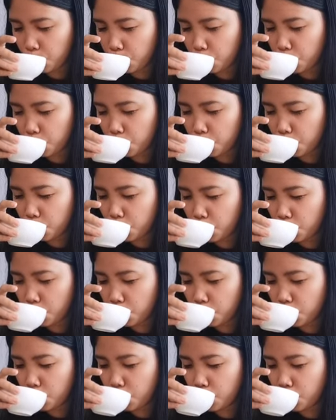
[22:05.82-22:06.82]

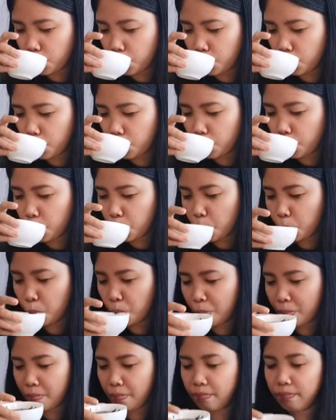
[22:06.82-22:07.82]

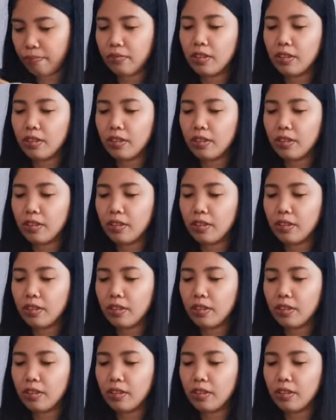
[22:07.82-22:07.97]
[no speech]